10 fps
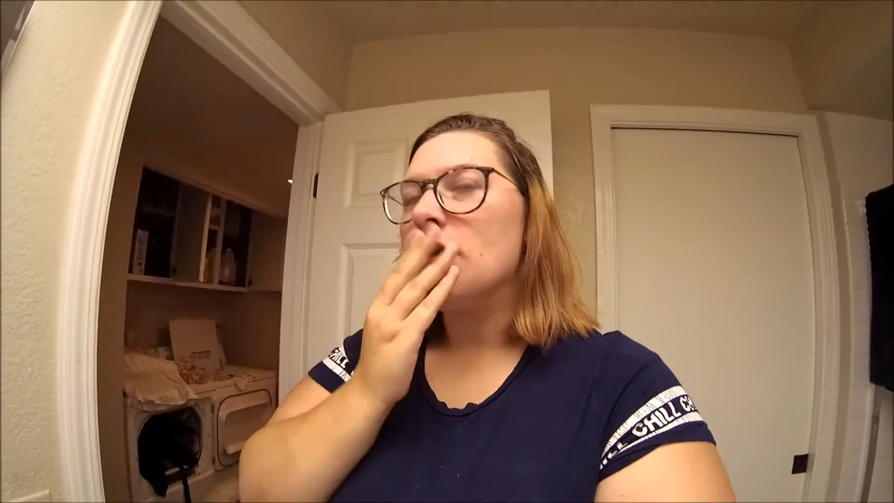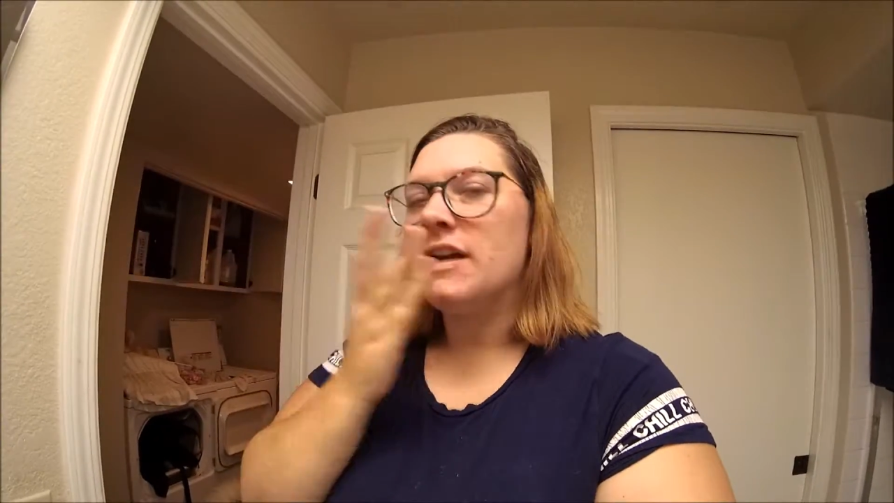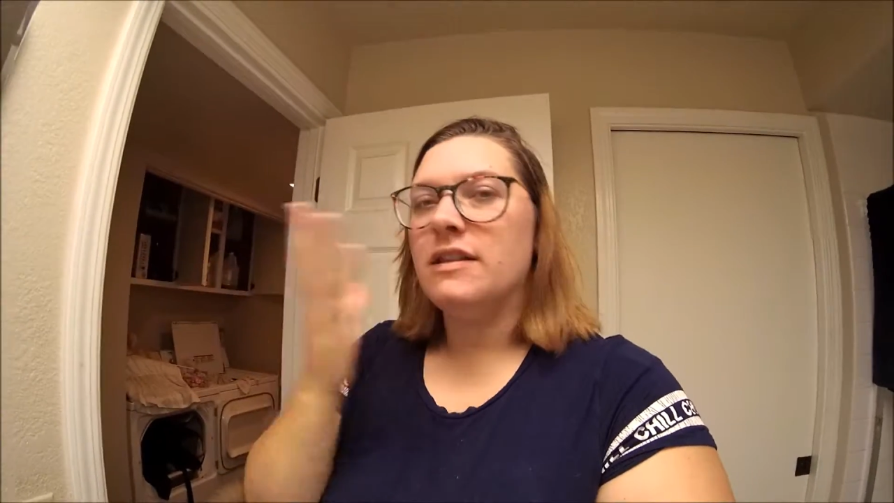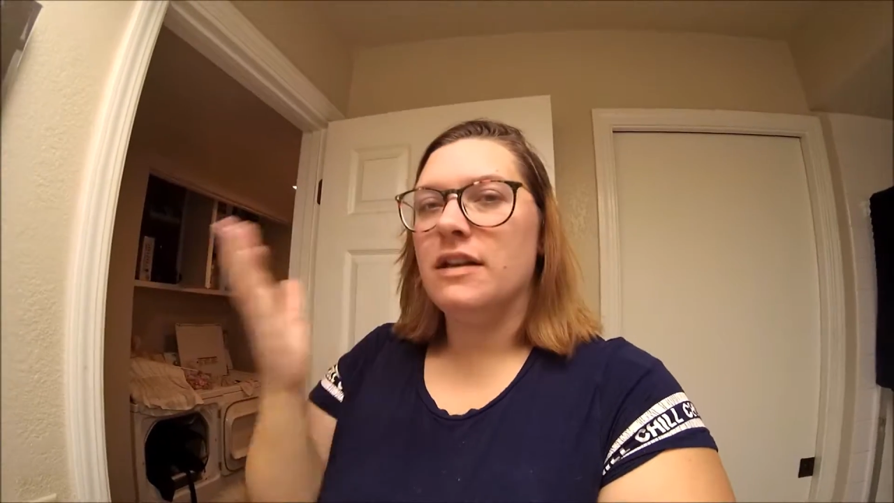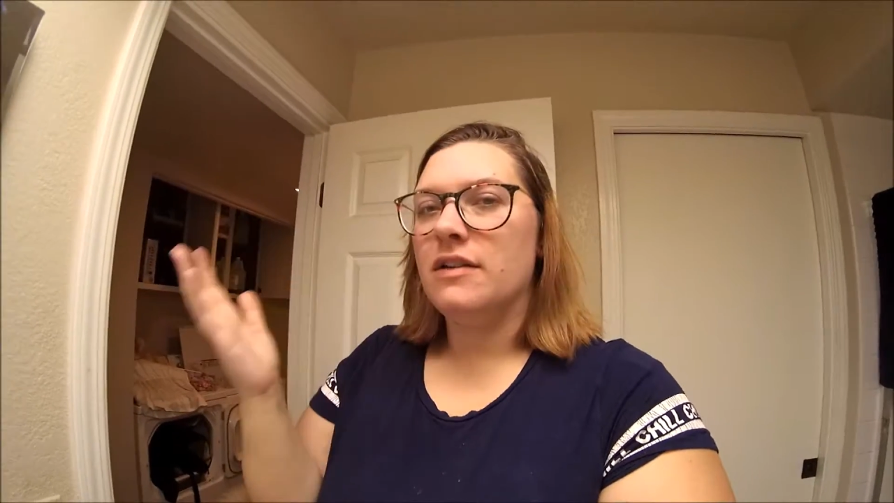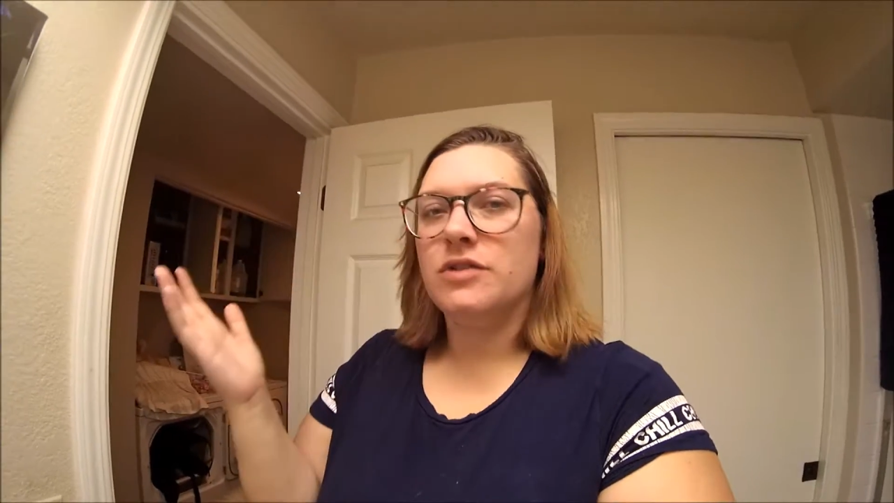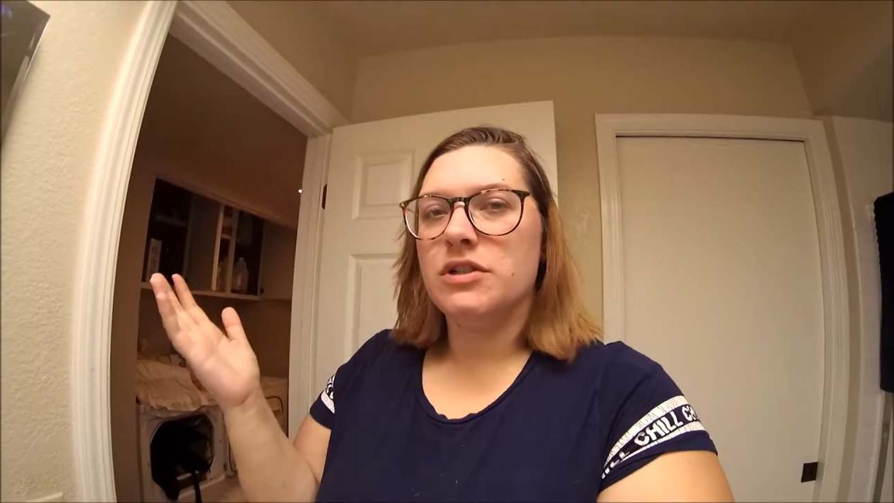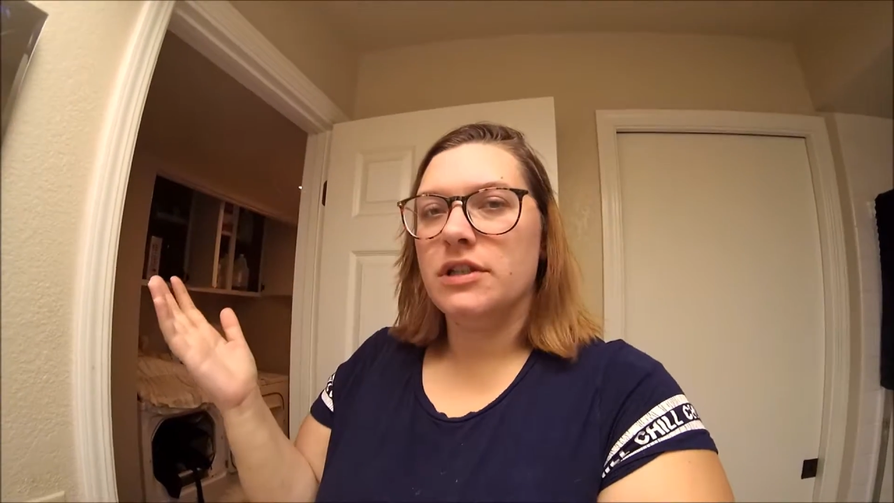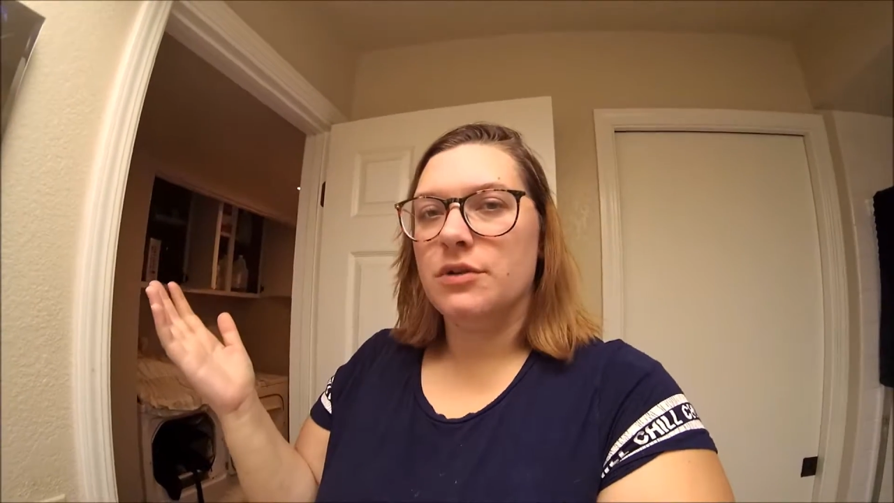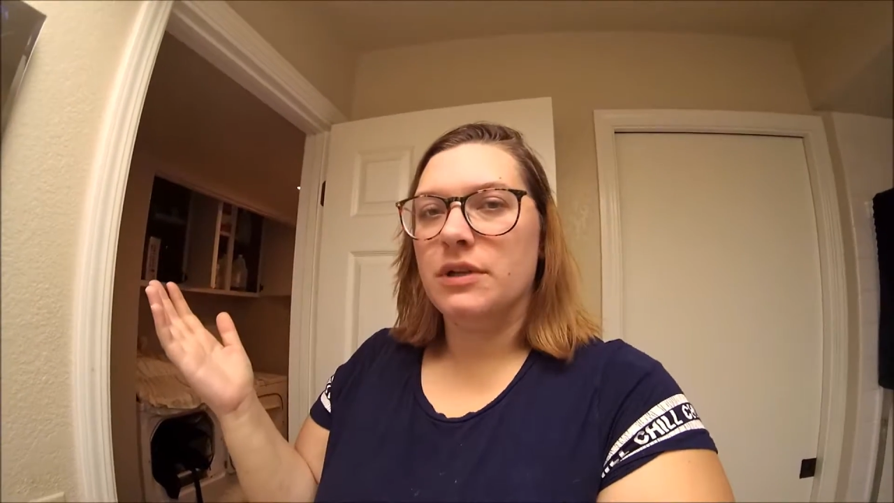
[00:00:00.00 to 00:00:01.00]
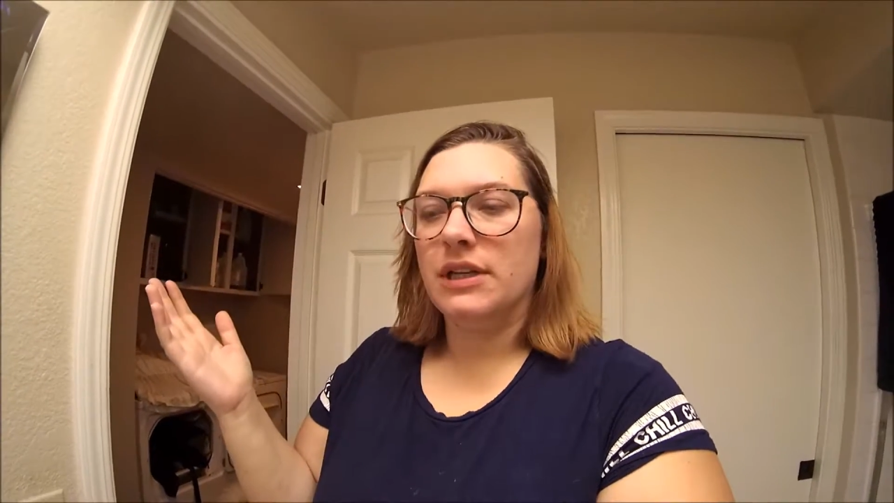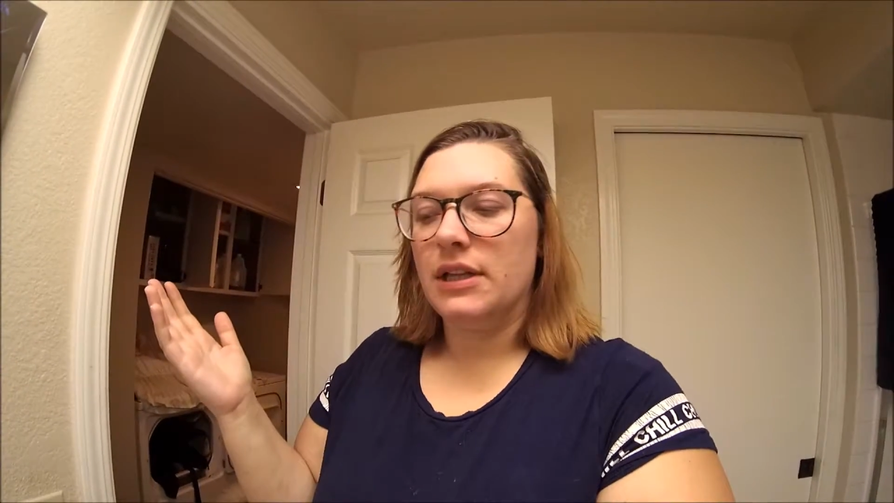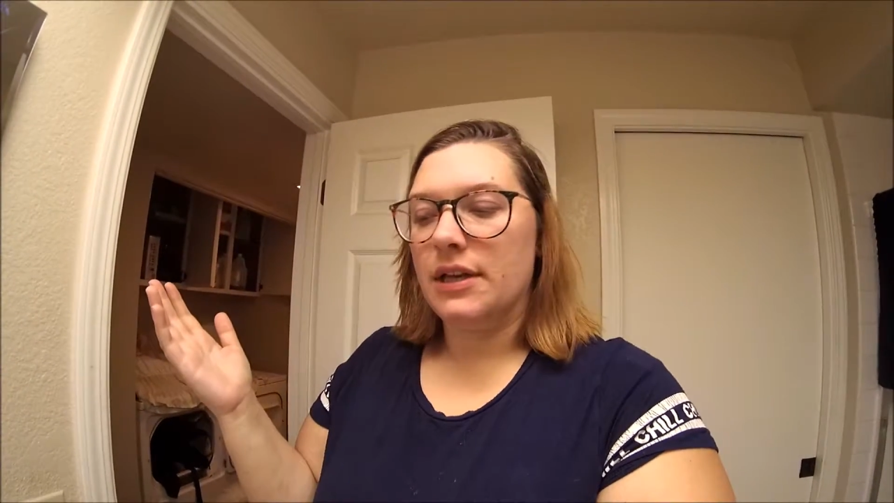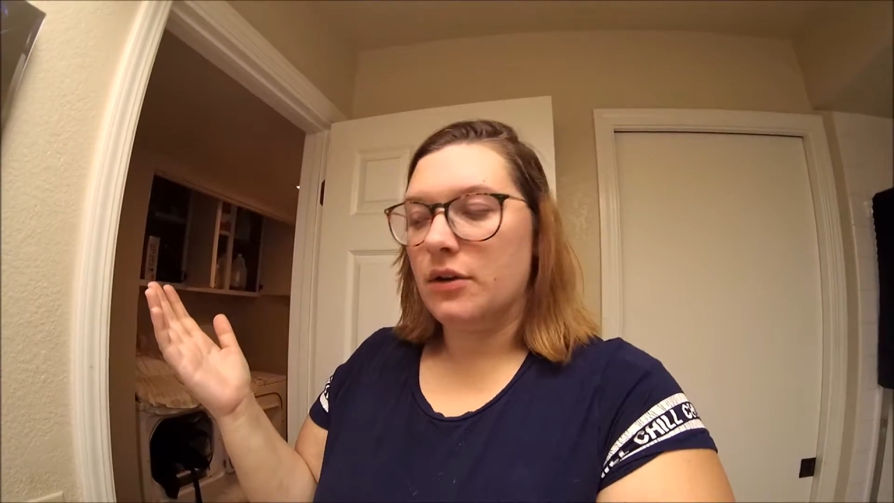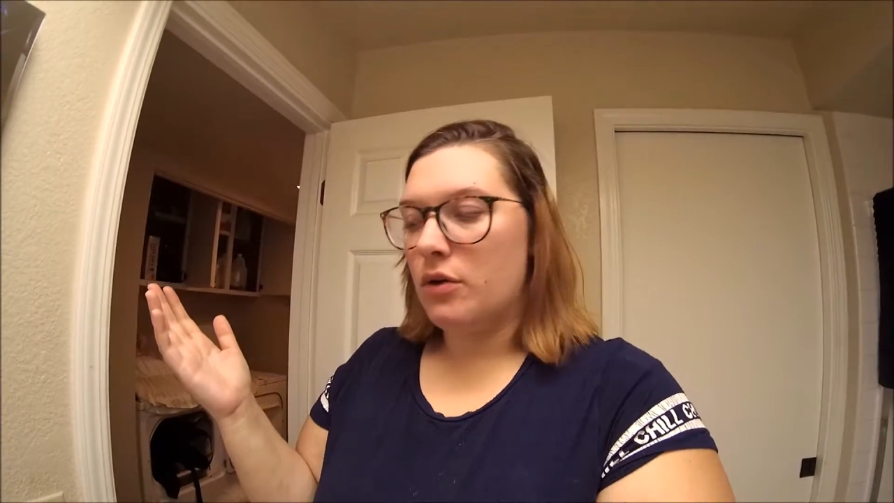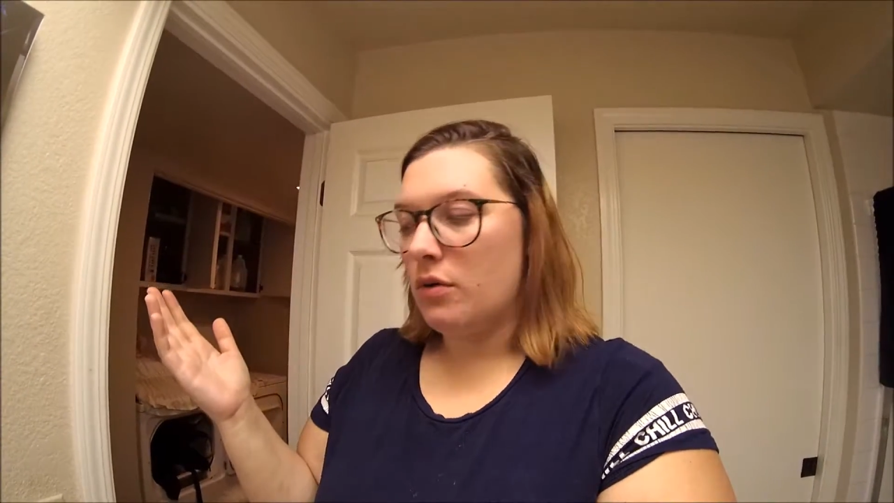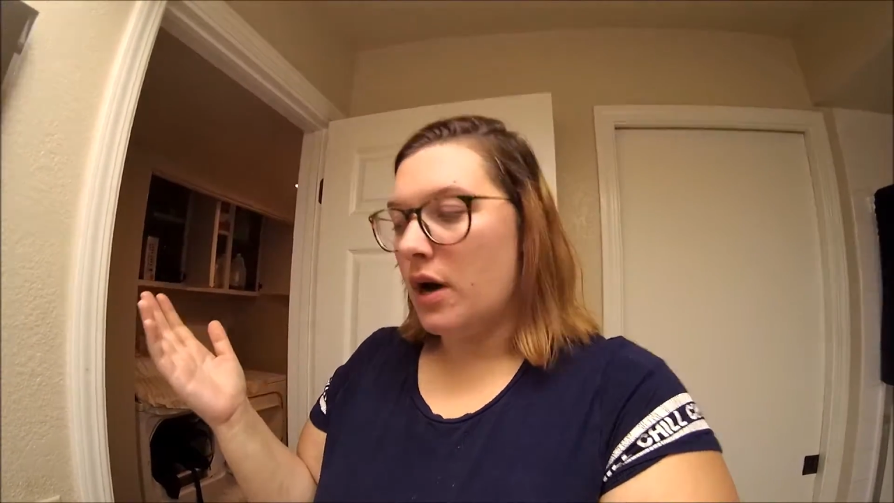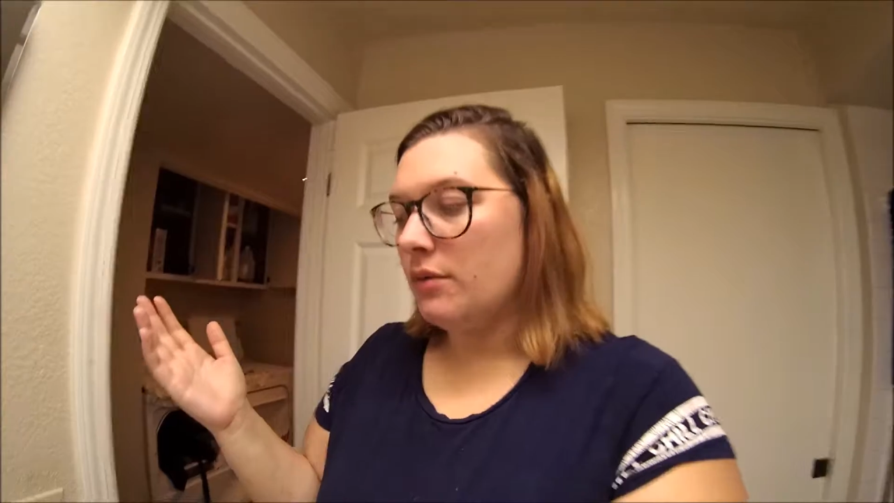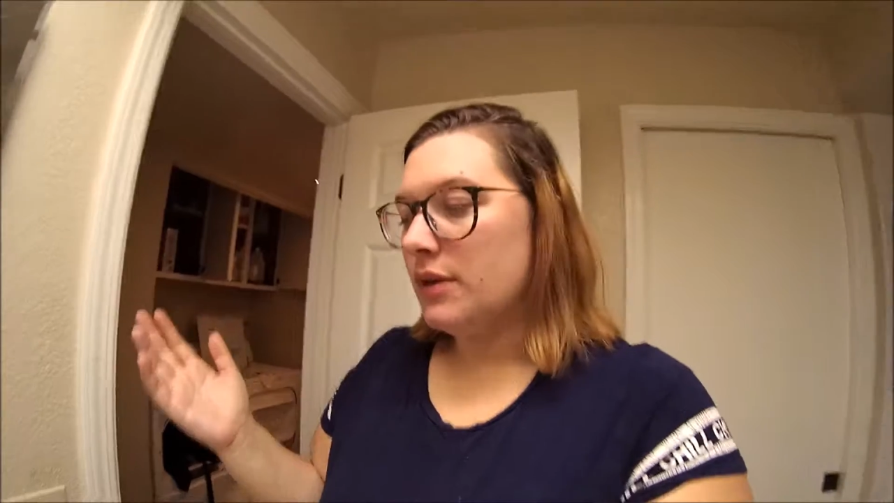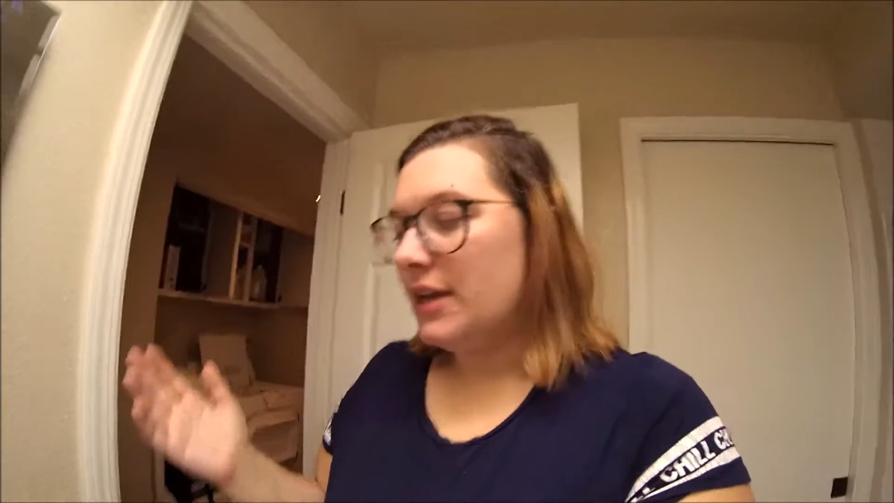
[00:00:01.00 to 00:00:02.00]
and then I've just literally let it grow
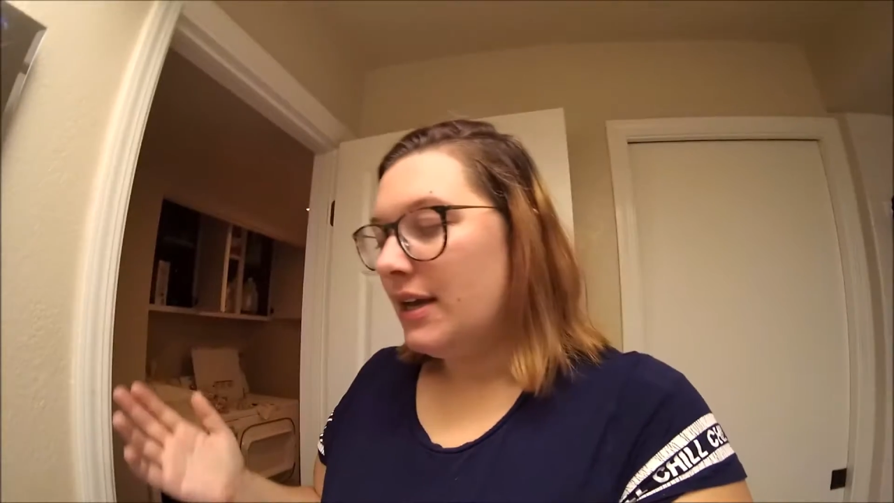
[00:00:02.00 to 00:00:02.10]
out.